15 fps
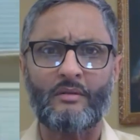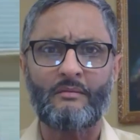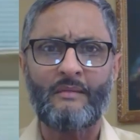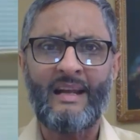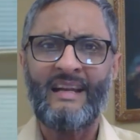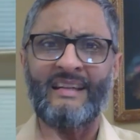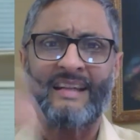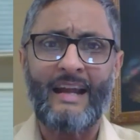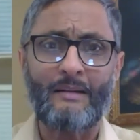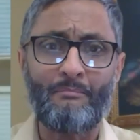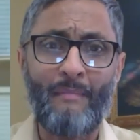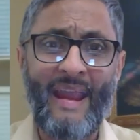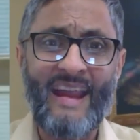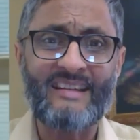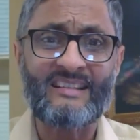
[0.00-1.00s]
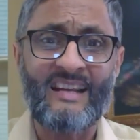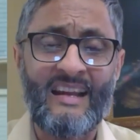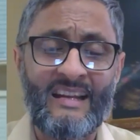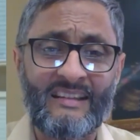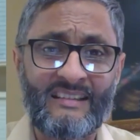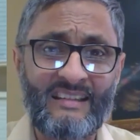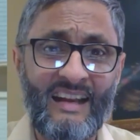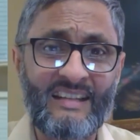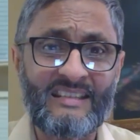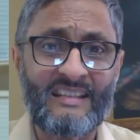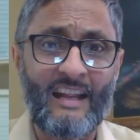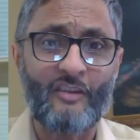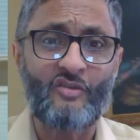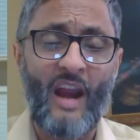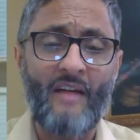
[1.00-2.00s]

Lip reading: That makes Tesla driverless